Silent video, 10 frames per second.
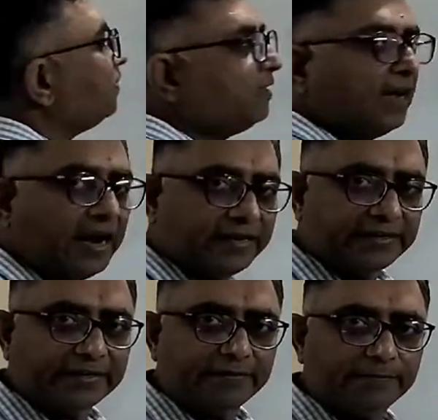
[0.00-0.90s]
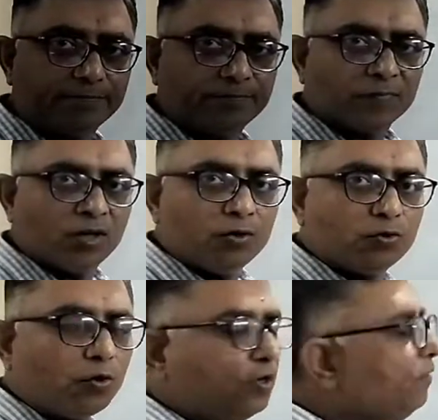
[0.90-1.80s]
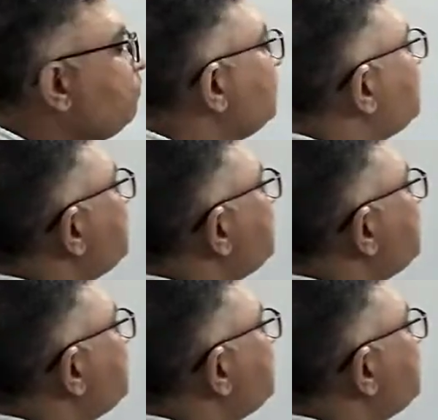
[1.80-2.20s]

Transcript: with AND gate. So if we